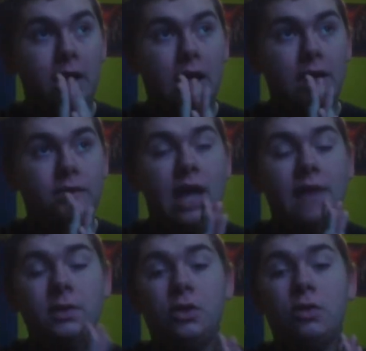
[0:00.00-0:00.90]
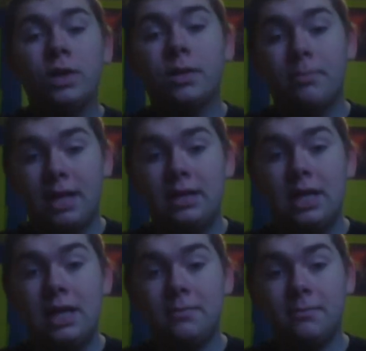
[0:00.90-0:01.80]
I definitely do recommend
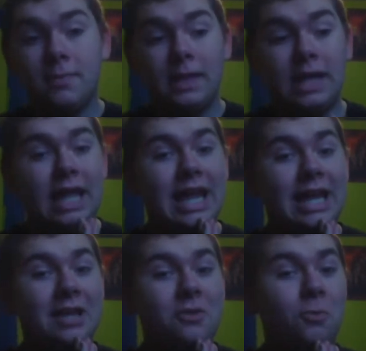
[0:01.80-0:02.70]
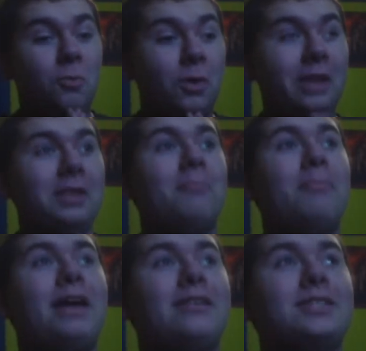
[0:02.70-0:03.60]
it. It is one of the
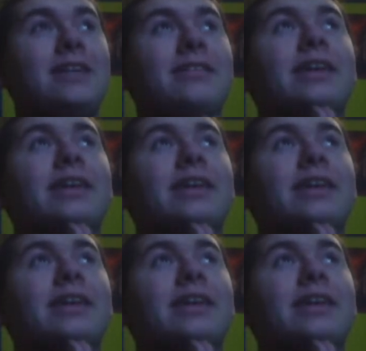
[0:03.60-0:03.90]
best shits.